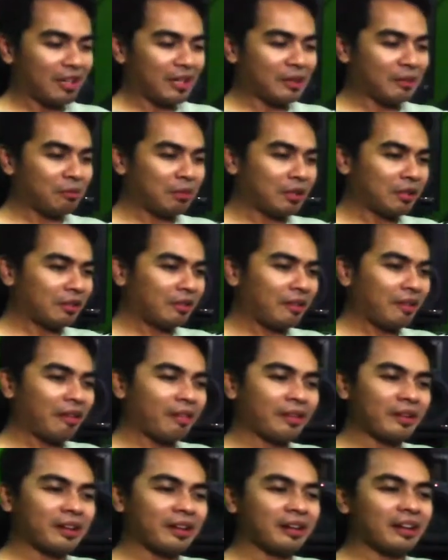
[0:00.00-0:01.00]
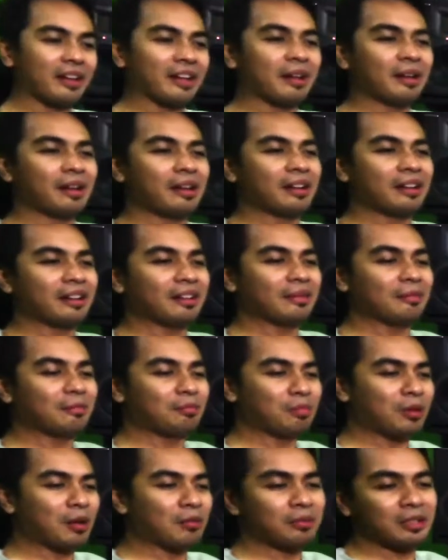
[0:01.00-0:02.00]
I want
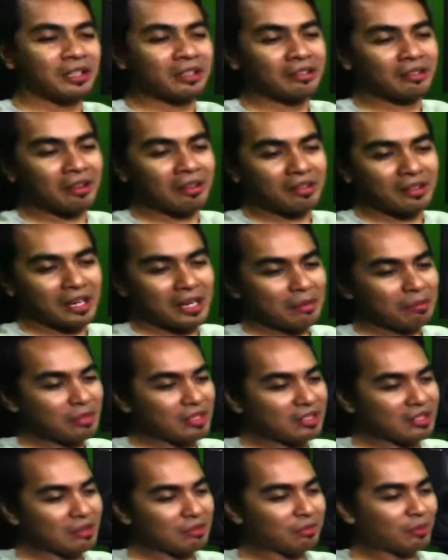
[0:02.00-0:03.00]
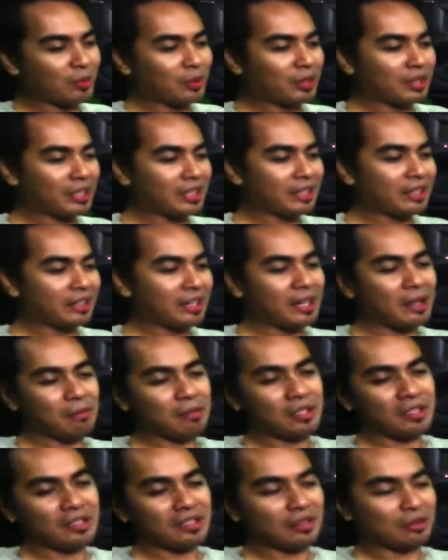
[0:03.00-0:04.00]
probably another APC 40 and
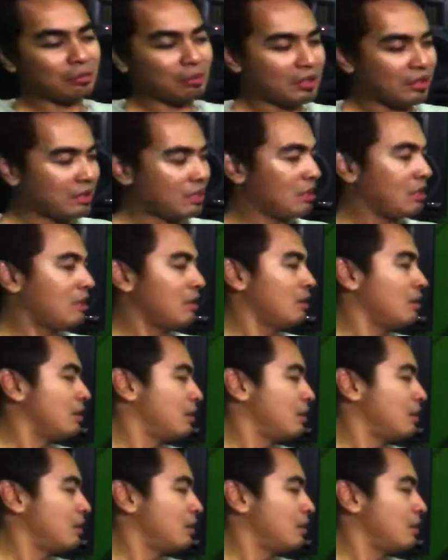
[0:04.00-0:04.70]
APC 20,